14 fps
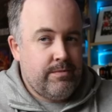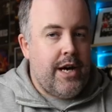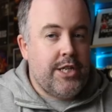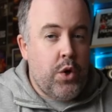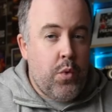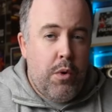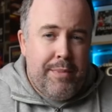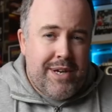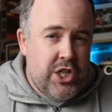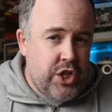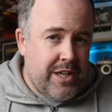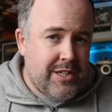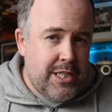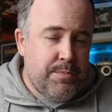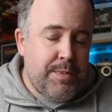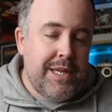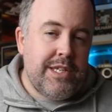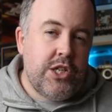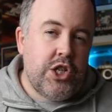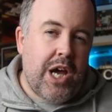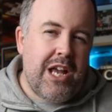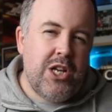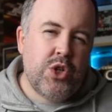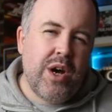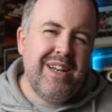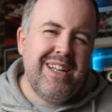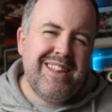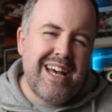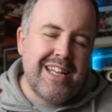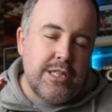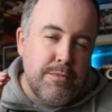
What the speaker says: I don't want my shutter speed to change, because I need that